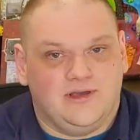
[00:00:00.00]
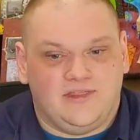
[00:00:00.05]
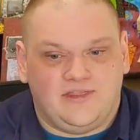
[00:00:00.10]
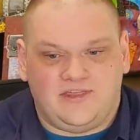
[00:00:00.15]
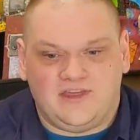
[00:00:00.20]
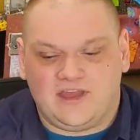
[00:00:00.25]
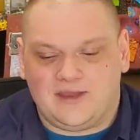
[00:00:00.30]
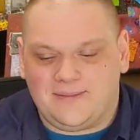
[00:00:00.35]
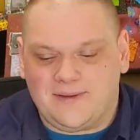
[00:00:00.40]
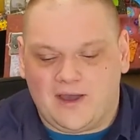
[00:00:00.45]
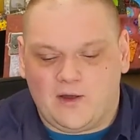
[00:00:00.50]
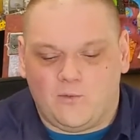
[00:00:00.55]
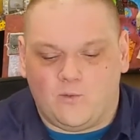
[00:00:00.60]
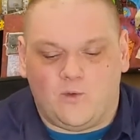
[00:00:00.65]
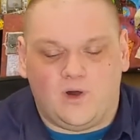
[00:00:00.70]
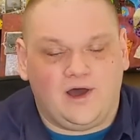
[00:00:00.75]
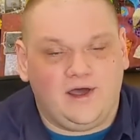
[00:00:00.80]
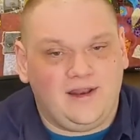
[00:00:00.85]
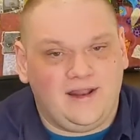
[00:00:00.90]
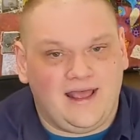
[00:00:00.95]
Think about
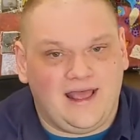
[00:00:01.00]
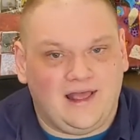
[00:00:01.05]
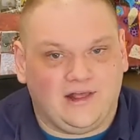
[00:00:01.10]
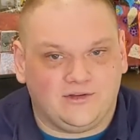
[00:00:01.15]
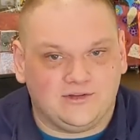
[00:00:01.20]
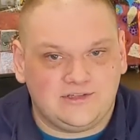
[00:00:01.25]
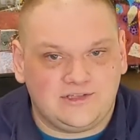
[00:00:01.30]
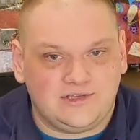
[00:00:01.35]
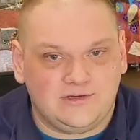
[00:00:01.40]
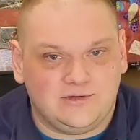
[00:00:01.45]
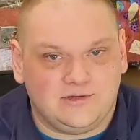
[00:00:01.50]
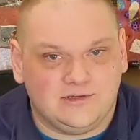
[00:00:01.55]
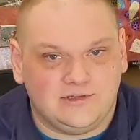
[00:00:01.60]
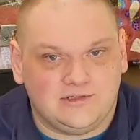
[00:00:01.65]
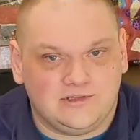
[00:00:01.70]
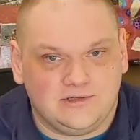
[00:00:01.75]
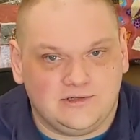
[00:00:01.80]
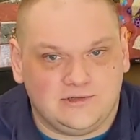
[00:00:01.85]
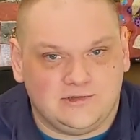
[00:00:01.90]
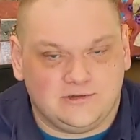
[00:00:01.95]
what else you could
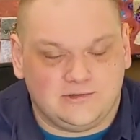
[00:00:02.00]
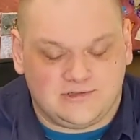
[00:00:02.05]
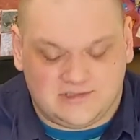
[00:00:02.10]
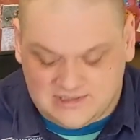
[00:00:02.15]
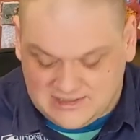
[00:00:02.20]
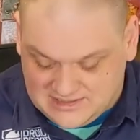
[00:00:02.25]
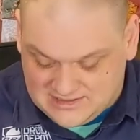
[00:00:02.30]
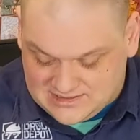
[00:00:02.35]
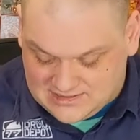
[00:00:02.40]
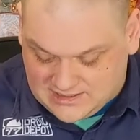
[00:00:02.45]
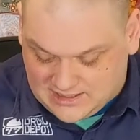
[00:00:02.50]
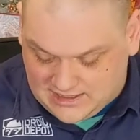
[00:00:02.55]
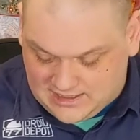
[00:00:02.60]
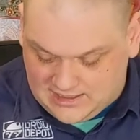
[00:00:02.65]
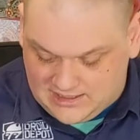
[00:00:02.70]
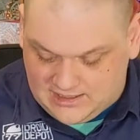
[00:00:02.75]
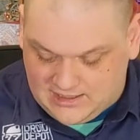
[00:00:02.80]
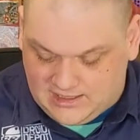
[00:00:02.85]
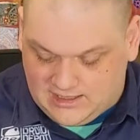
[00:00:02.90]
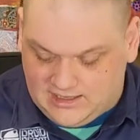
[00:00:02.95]
do to
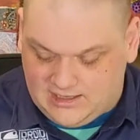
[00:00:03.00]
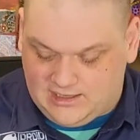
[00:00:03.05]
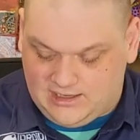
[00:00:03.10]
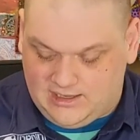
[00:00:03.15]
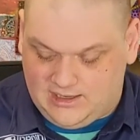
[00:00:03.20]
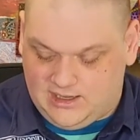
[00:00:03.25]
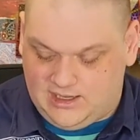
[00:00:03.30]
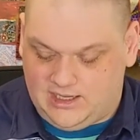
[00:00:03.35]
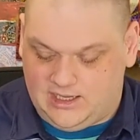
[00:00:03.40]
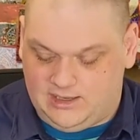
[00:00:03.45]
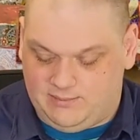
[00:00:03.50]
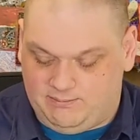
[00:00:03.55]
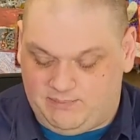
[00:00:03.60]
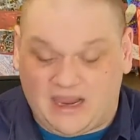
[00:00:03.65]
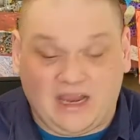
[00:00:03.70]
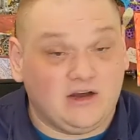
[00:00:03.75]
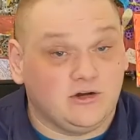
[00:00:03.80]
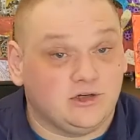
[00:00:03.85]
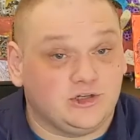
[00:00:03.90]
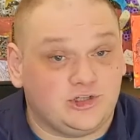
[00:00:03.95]
design a
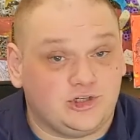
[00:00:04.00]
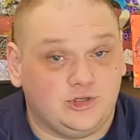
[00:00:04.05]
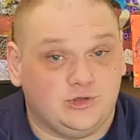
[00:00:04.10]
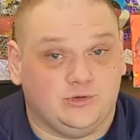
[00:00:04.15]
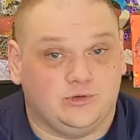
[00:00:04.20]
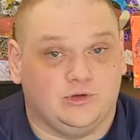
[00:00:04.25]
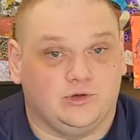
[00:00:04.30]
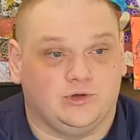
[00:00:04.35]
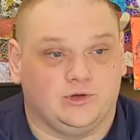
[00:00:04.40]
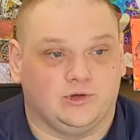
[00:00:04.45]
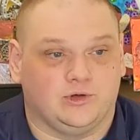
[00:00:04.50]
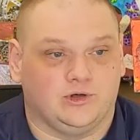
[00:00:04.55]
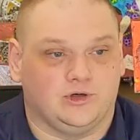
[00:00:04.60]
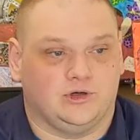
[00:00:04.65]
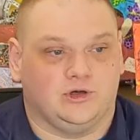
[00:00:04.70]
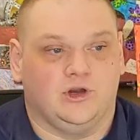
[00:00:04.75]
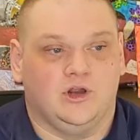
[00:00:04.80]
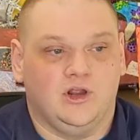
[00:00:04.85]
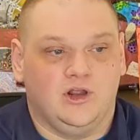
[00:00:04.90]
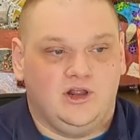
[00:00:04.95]
parachute or
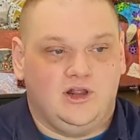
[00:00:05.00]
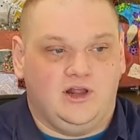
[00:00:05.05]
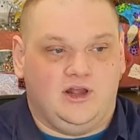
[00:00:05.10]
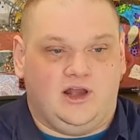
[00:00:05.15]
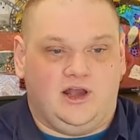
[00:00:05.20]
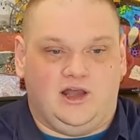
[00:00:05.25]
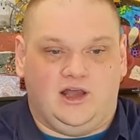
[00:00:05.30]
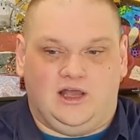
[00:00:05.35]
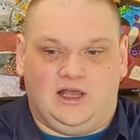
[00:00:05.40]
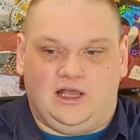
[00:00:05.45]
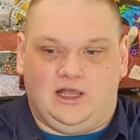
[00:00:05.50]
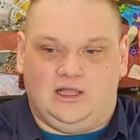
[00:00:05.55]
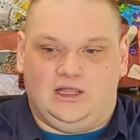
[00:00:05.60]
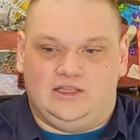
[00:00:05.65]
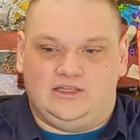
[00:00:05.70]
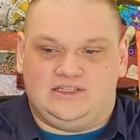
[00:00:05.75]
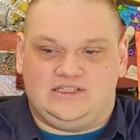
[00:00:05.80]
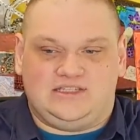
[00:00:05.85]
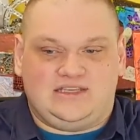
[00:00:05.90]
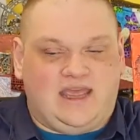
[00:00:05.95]
a
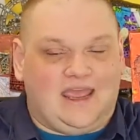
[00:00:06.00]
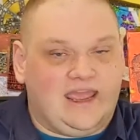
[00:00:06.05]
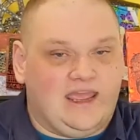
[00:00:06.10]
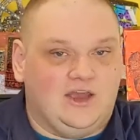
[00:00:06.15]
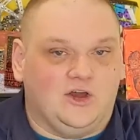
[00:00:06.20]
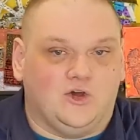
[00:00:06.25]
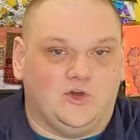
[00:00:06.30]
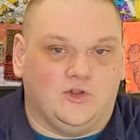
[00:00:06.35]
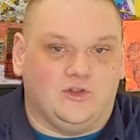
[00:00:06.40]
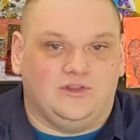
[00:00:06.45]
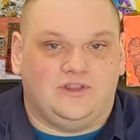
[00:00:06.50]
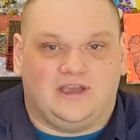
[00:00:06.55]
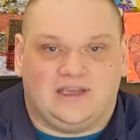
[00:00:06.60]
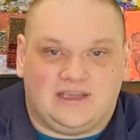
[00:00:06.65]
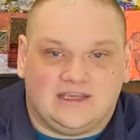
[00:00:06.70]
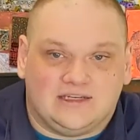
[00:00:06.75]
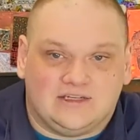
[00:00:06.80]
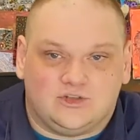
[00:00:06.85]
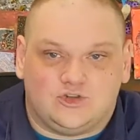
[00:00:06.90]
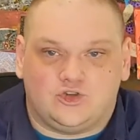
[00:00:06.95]
sail
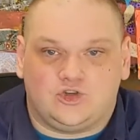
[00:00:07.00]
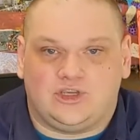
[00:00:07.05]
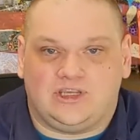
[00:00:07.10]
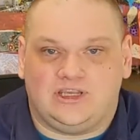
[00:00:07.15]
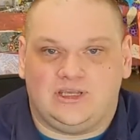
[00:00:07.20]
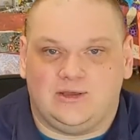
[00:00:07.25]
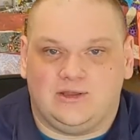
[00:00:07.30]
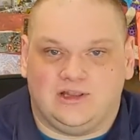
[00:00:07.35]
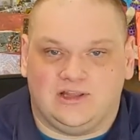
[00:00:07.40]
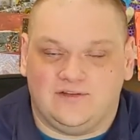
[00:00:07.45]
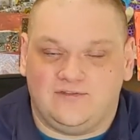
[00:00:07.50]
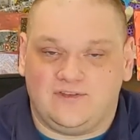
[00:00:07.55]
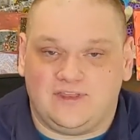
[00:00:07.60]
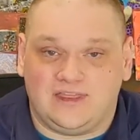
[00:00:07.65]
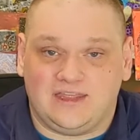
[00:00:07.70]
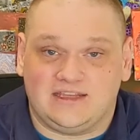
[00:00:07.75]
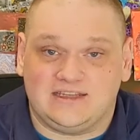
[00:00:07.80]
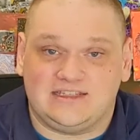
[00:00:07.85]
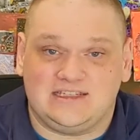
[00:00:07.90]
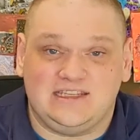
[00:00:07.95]
that can lift
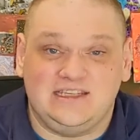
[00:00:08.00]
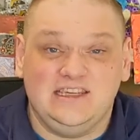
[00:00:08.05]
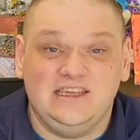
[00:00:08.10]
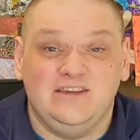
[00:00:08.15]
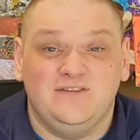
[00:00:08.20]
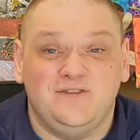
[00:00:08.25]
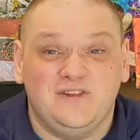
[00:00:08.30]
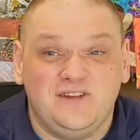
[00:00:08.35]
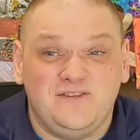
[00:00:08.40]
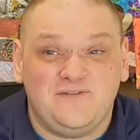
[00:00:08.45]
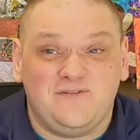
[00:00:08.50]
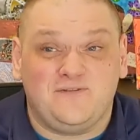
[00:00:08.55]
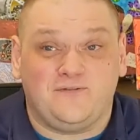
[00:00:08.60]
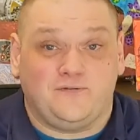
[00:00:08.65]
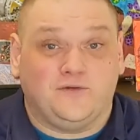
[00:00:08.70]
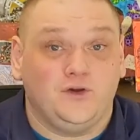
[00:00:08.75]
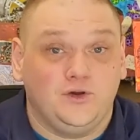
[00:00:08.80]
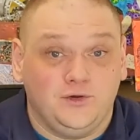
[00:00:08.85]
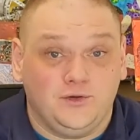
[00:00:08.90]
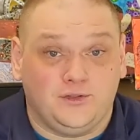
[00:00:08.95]
things even
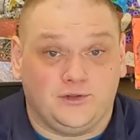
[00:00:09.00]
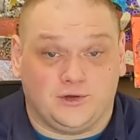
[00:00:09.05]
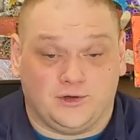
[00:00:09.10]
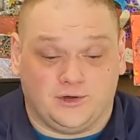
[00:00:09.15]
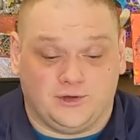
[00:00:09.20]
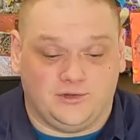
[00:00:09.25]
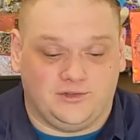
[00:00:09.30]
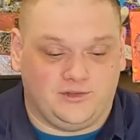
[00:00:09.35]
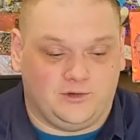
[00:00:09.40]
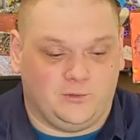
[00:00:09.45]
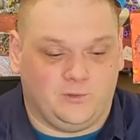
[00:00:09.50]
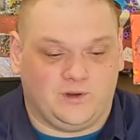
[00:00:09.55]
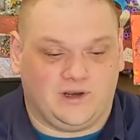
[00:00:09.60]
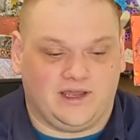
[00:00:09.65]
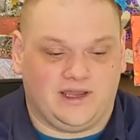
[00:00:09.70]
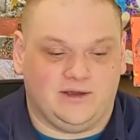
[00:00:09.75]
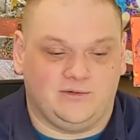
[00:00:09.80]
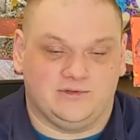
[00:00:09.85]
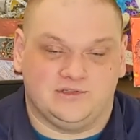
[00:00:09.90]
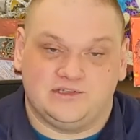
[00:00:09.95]
further than what
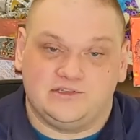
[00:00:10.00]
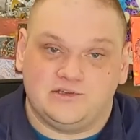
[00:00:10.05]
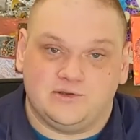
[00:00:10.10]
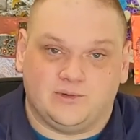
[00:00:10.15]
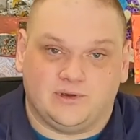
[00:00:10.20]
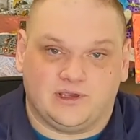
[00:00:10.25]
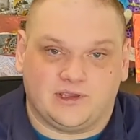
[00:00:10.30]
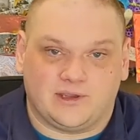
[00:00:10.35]
I was doing.